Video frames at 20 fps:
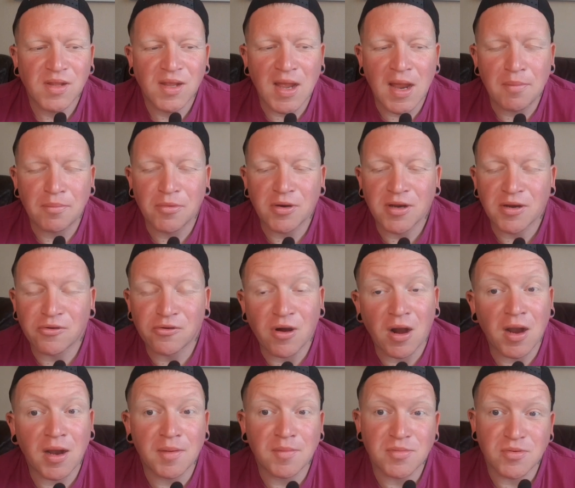Cameron
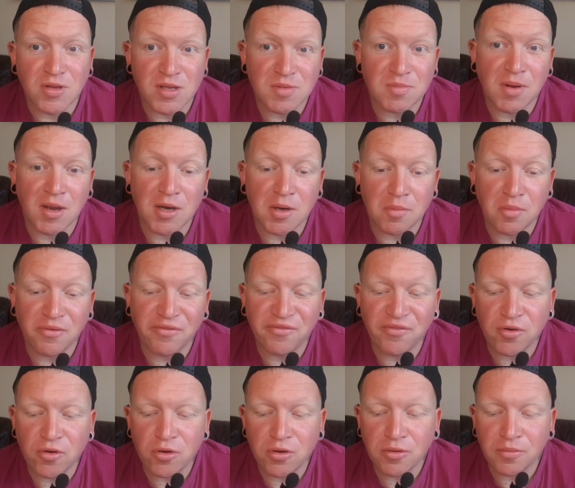Grimes is my number
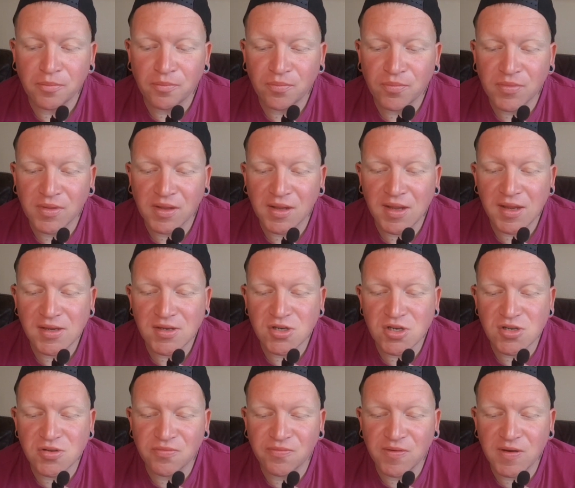4. He's
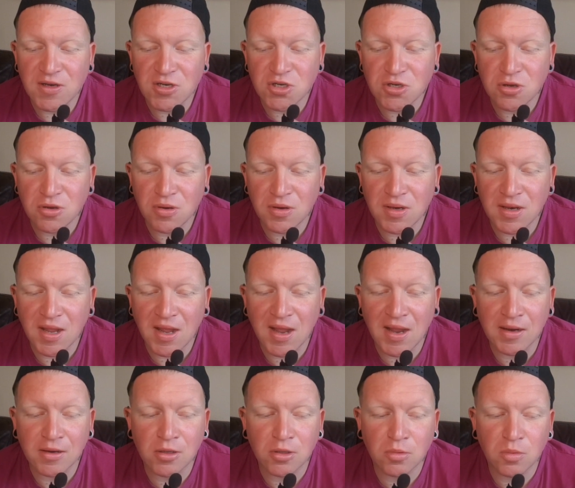just finished doing that
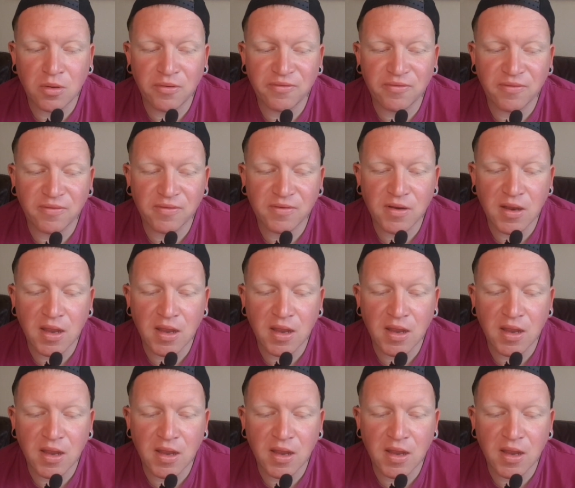angle with